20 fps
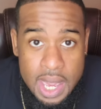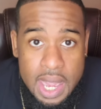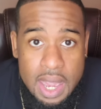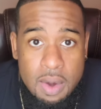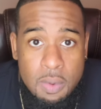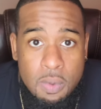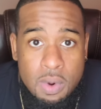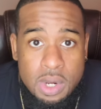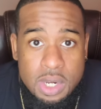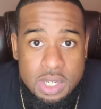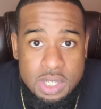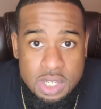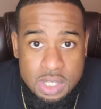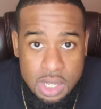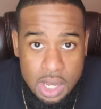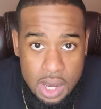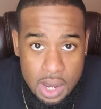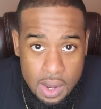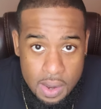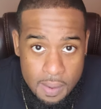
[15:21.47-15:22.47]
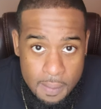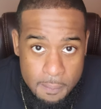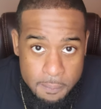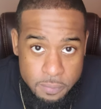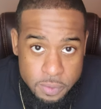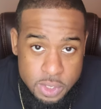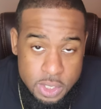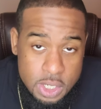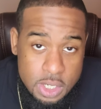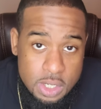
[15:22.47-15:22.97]
And one of the
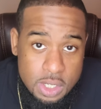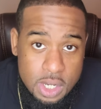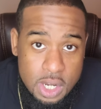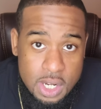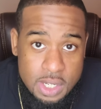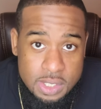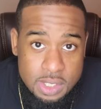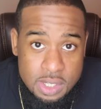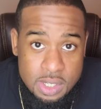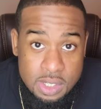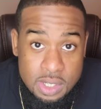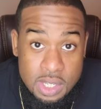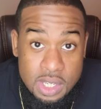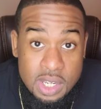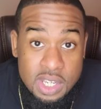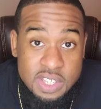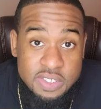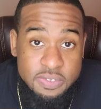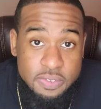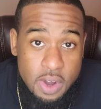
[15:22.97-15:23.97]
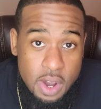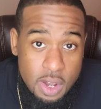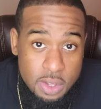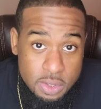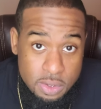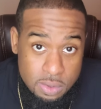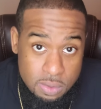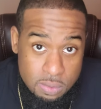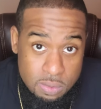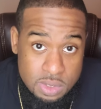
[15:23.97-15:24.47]
security guards there, his
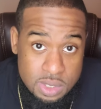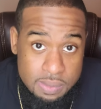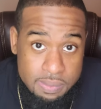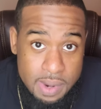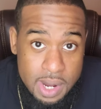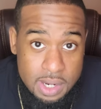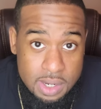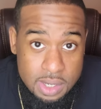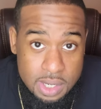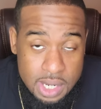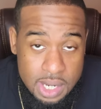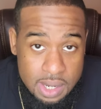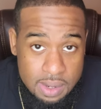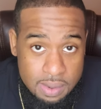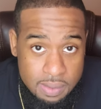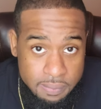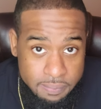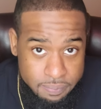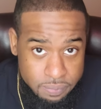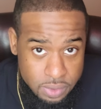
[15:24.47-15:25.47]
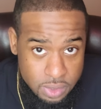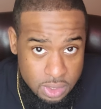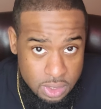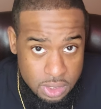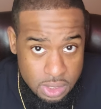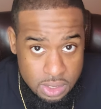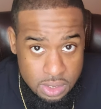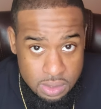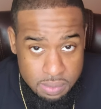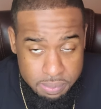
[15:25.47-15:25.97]
father was a biker gang
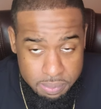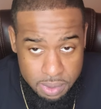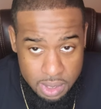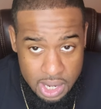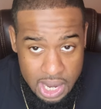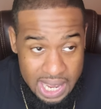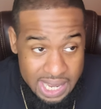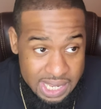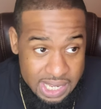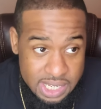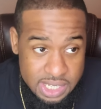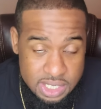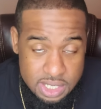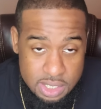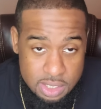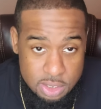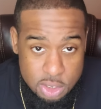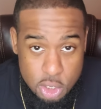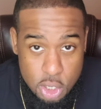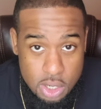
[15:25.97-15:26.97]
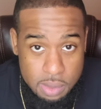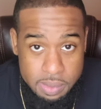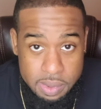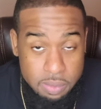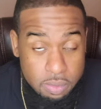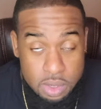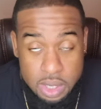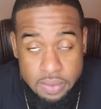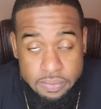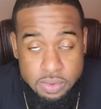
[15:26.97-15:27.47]
leader, I guess,
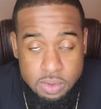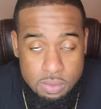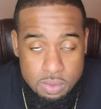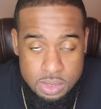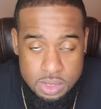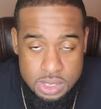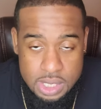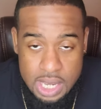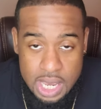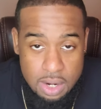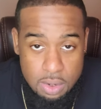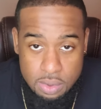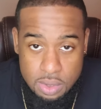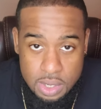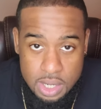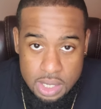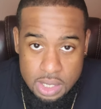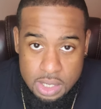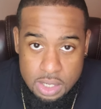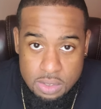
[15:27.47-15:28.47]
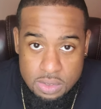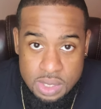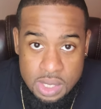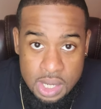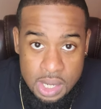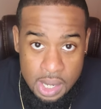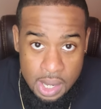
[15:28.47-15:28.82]
charterman, whatever you want to say. I don't know how it goes.